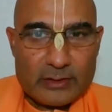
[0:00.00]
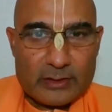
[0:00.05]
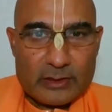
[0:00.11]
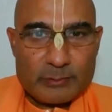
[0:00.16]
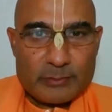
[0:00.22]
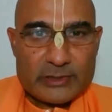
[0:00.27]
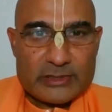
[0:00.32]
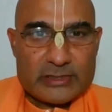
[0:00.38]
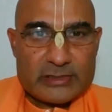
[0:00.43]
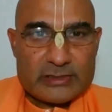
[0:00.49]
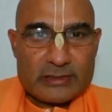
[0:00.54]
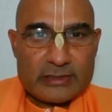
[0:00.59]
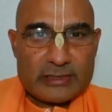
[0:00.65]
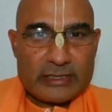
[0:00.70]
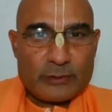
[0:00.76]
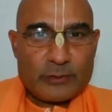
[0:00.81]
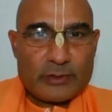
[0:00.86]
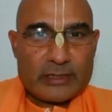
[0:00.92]
But still,
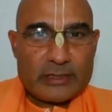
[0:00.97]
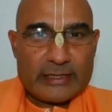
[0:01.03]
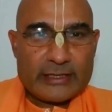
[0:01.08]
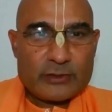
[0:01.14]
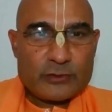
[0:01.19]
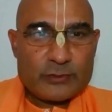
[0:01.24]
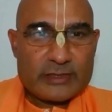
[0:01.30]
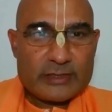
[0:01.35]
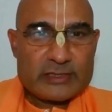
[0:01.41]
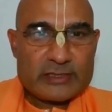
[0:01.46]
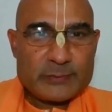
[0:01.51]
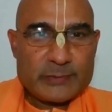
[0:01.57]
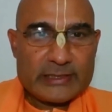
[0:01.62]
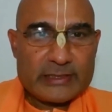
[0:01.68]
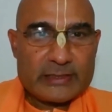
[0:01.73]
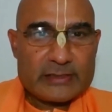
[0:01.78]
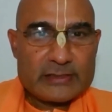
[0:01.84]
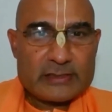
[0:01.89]
I would like to
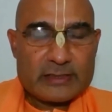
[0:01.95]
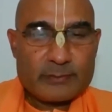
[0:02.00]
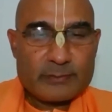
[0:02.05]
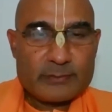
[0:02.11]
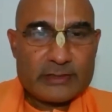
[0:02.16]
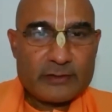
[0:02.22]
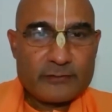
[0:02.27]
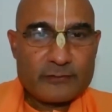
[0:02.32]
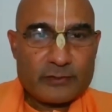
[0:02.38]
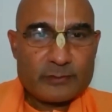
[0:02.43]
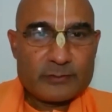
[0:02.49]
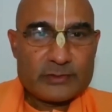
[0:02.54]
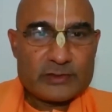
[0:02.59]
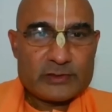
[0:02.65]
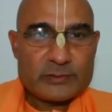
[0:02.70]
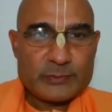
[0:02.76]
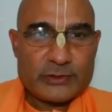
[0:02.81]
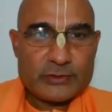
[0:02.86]
explain something from
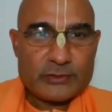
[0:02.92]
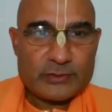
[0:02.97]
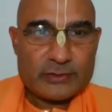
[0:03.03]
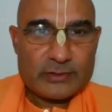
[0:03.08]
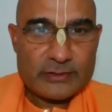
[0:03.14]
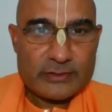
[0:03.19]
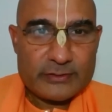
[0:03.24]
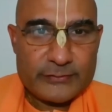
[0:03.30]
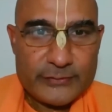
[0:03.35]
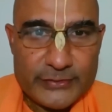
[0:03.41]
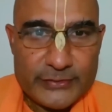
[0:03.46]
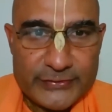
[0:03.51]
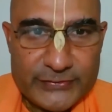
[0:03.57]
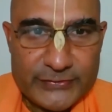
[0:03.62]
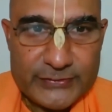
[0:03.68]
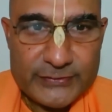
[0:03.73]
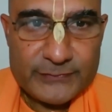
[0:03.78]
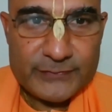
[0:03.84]
this particular
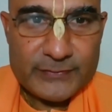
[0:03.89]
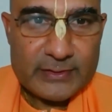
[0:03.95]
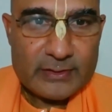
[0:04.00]
verse.